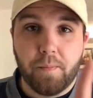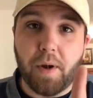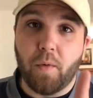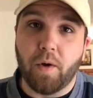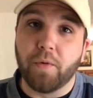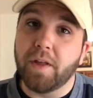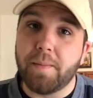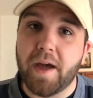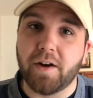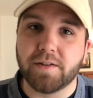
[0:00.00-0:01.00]
But what really
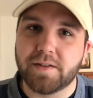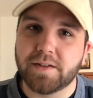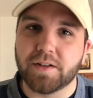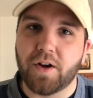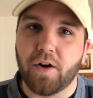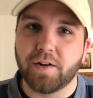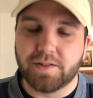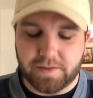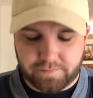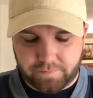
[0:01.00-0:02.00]
matters is the cards.